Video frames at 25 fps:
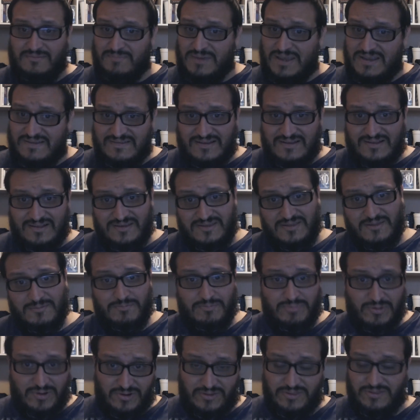Basically, the
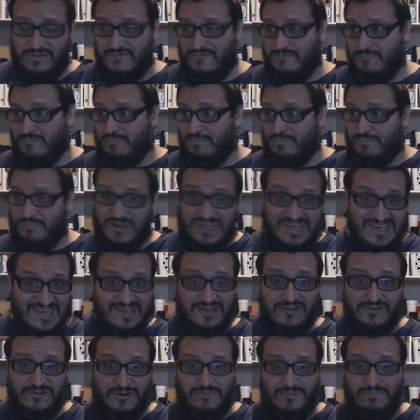birth of
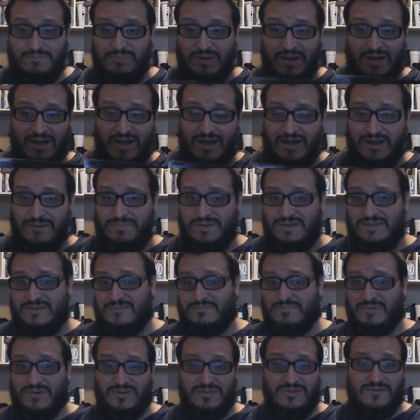Killer Bob and the
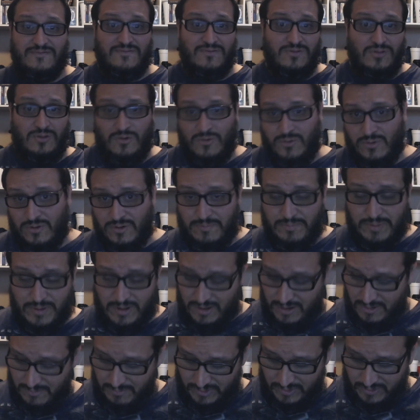birth of Laura
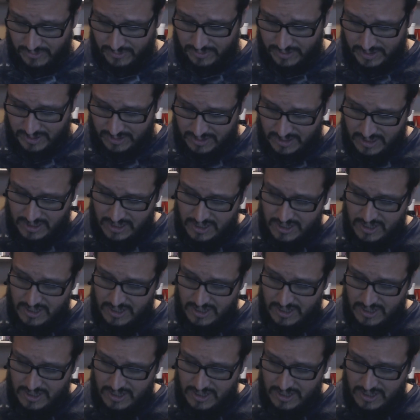Palmer and